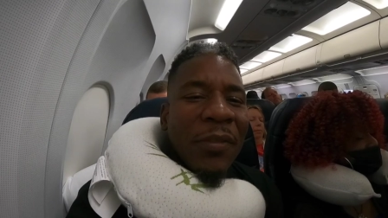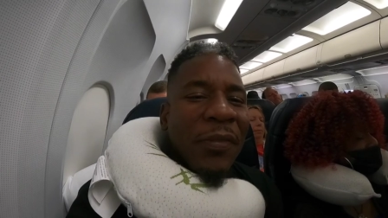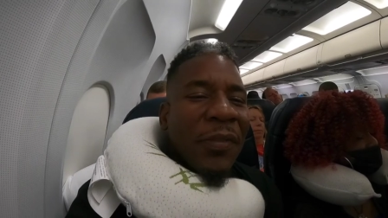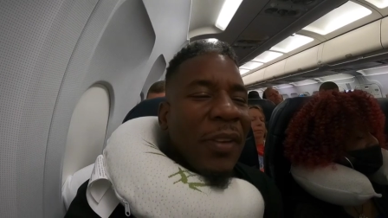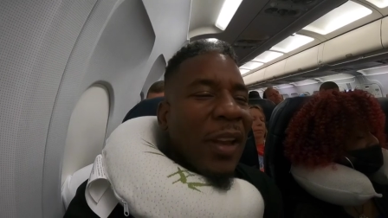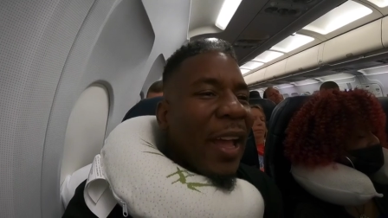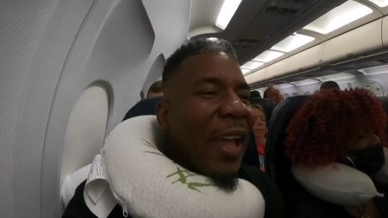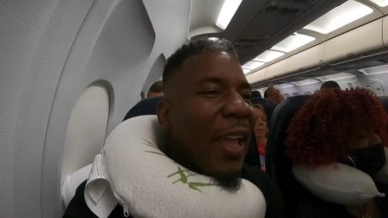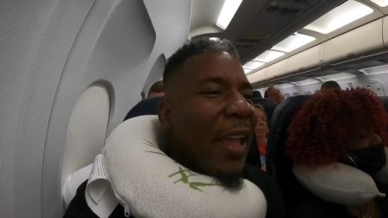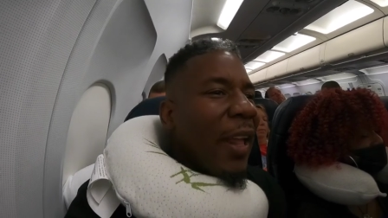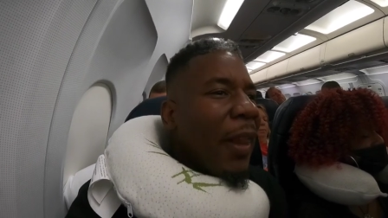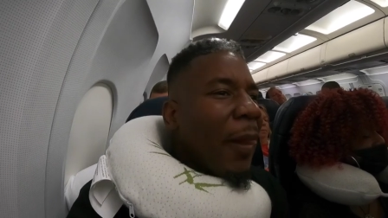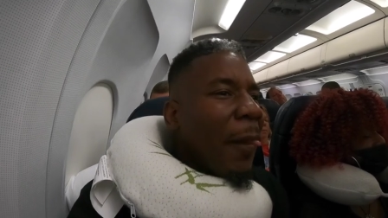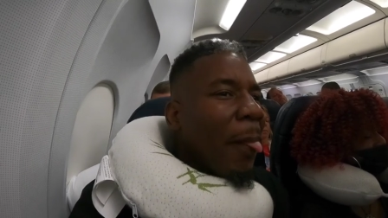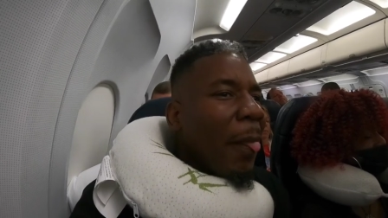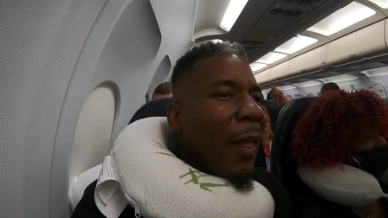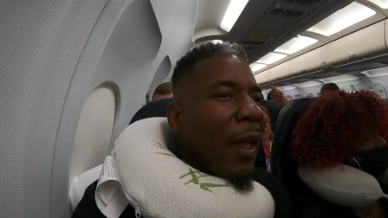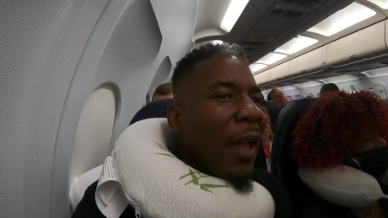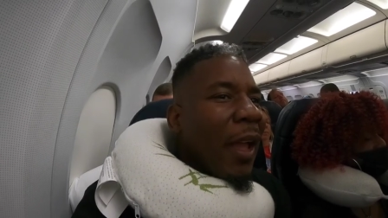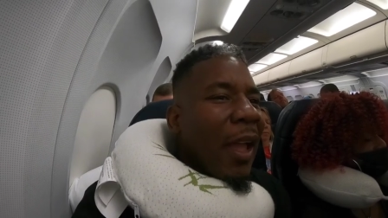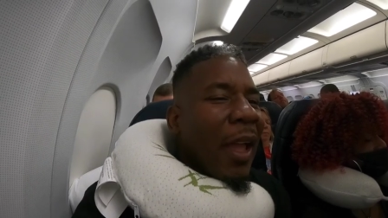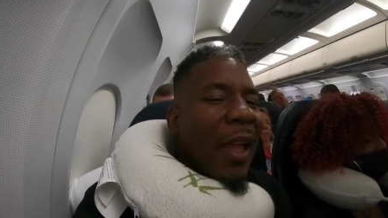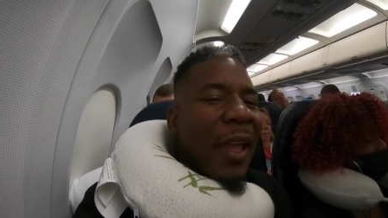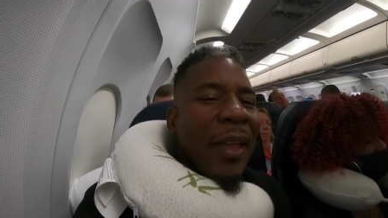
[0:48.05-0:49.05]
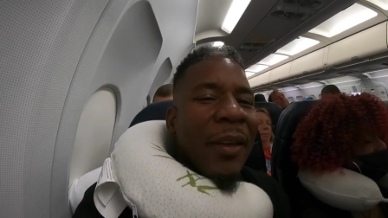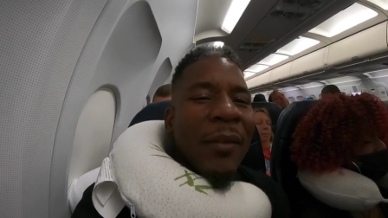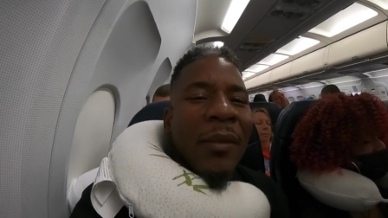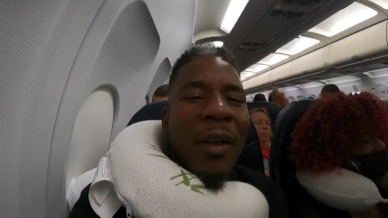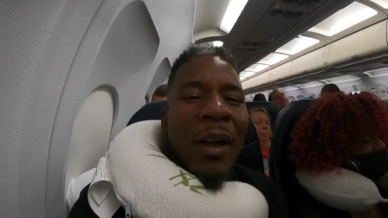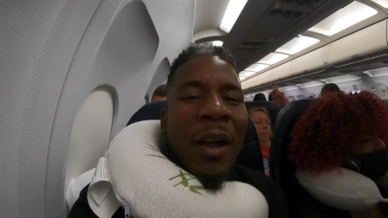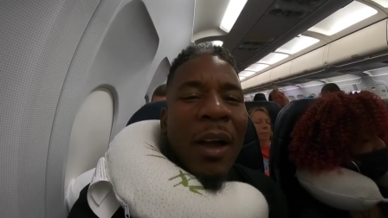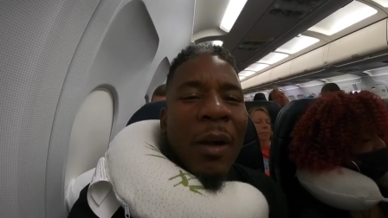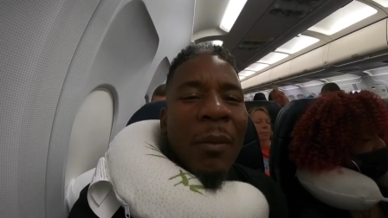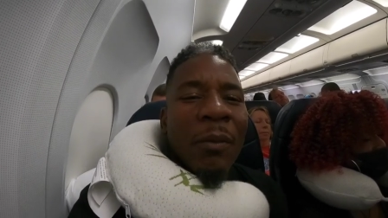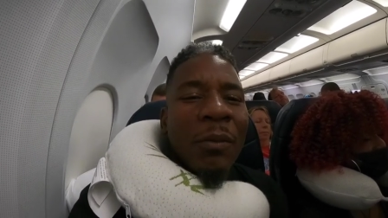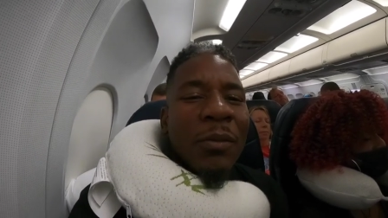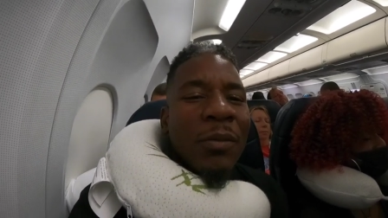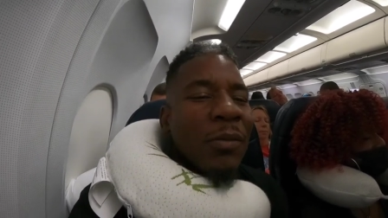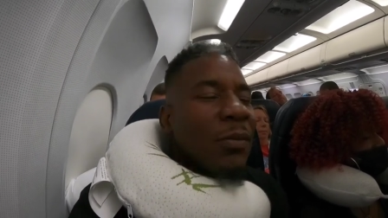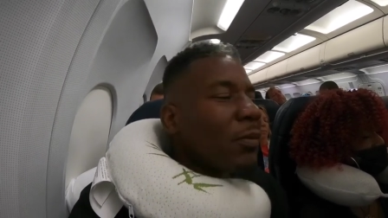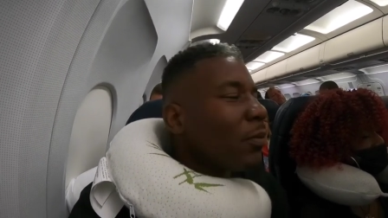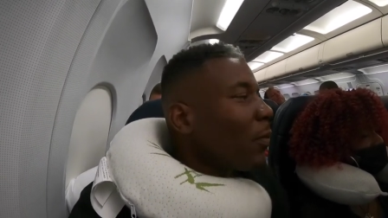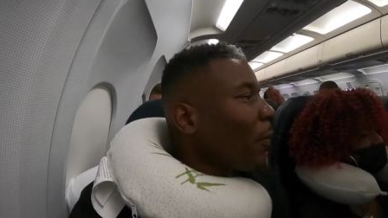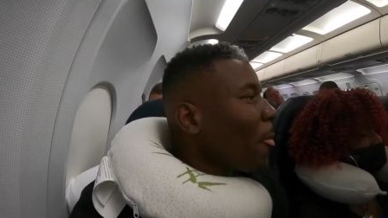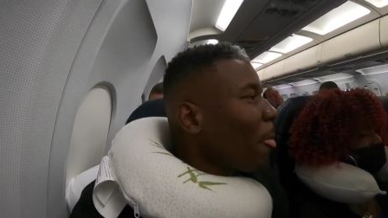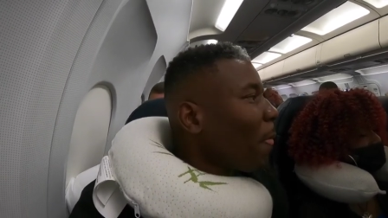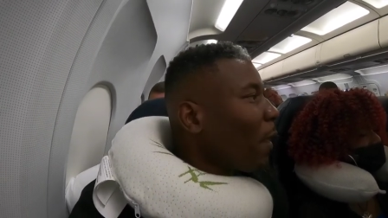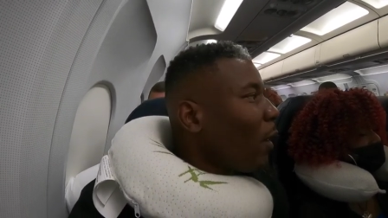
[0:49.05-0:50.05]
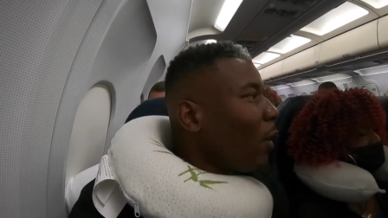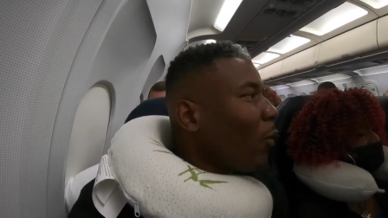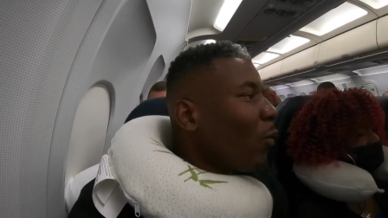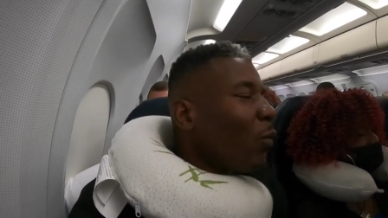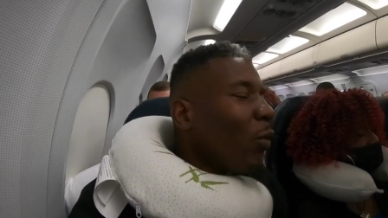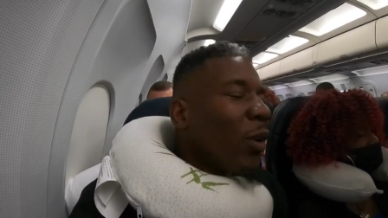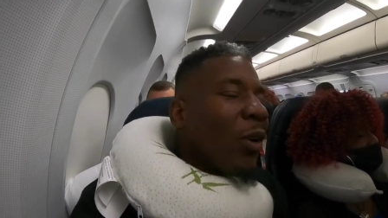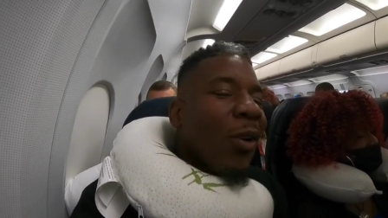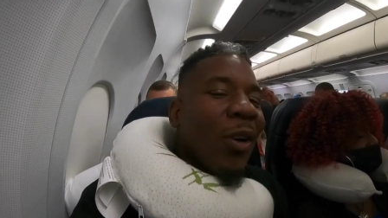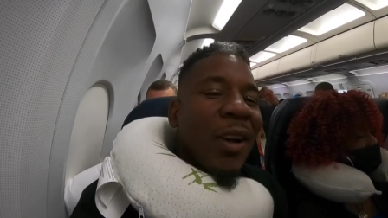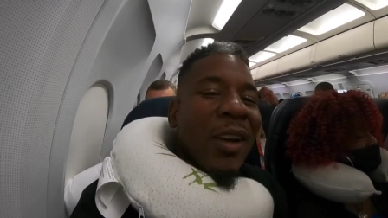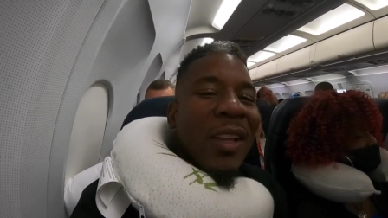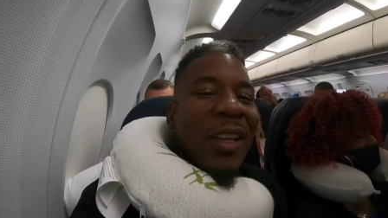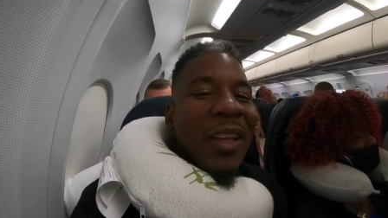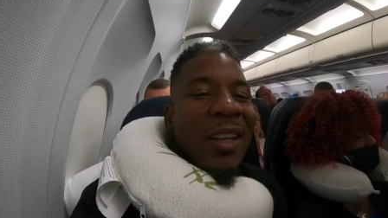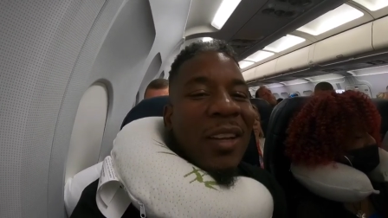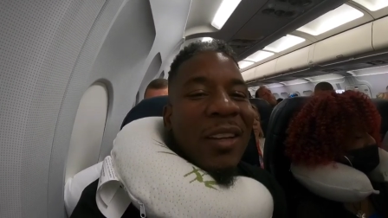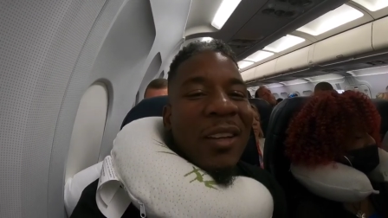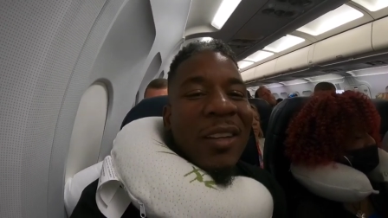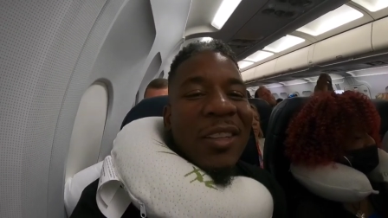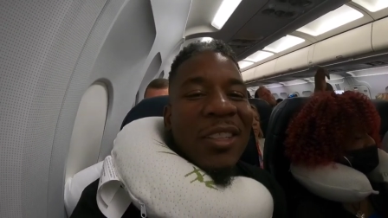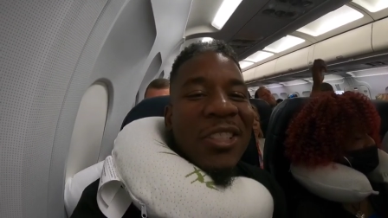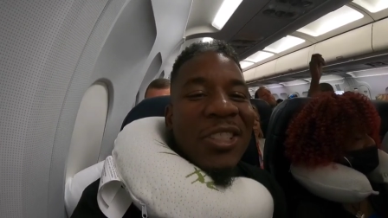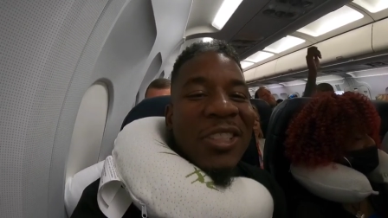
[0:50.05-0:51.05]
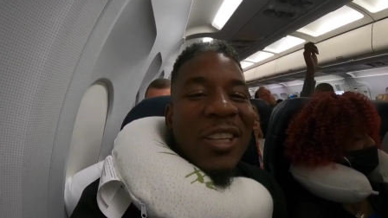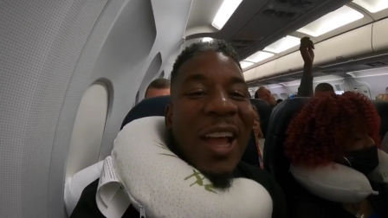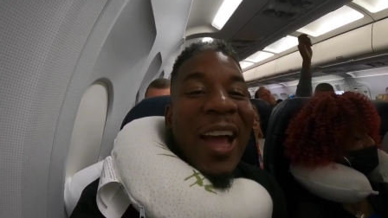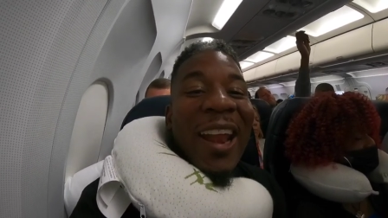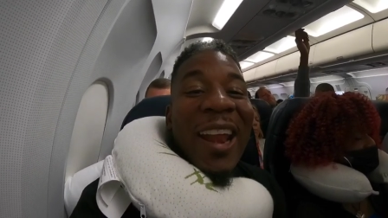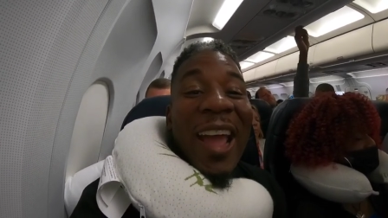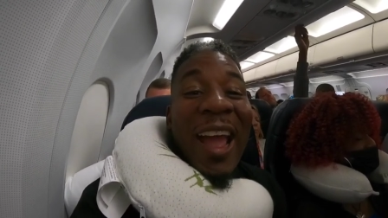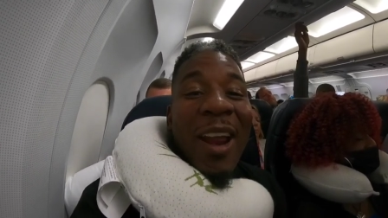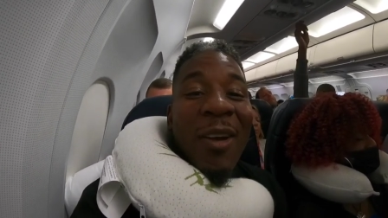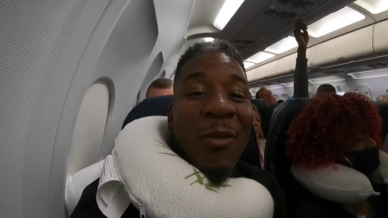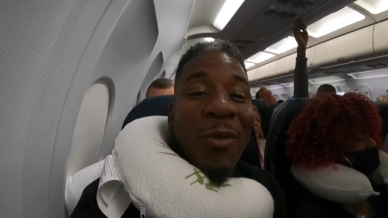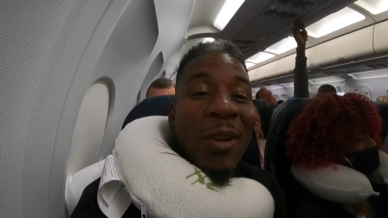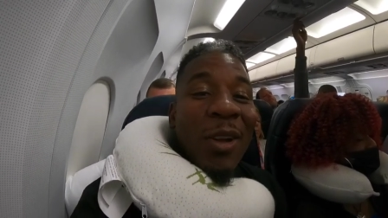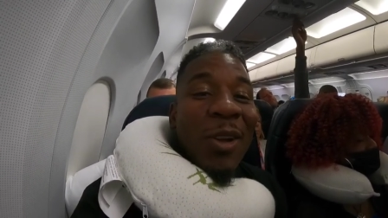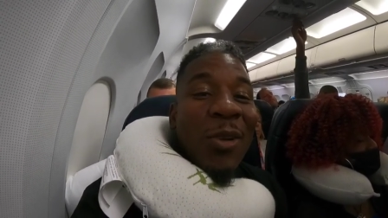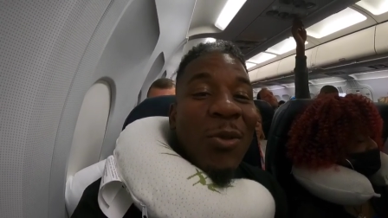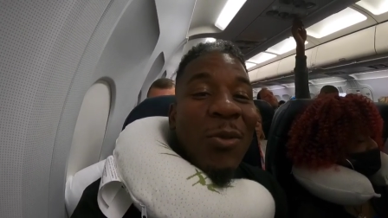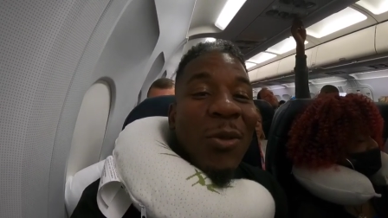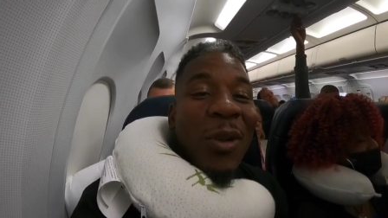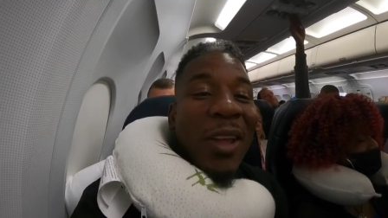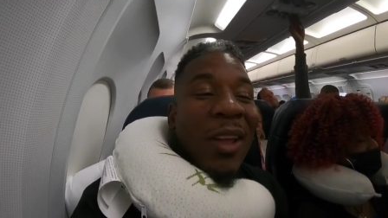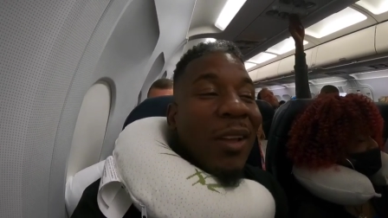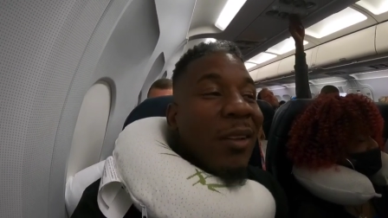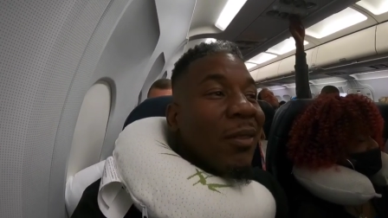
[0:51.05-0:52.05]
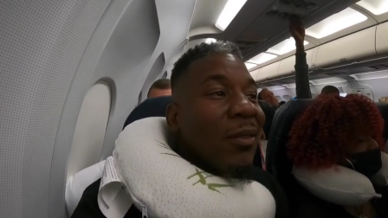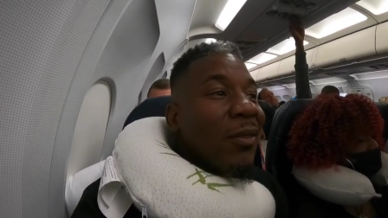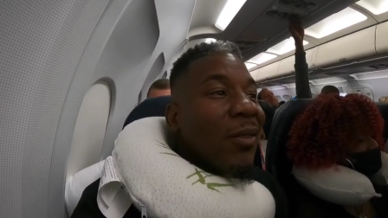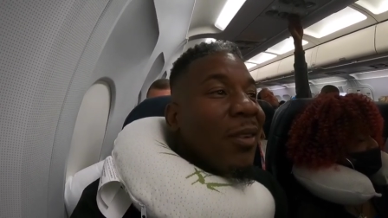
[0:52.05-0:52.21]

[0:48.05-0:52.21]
the flight, and um, we're gonna get a little shout out real quick.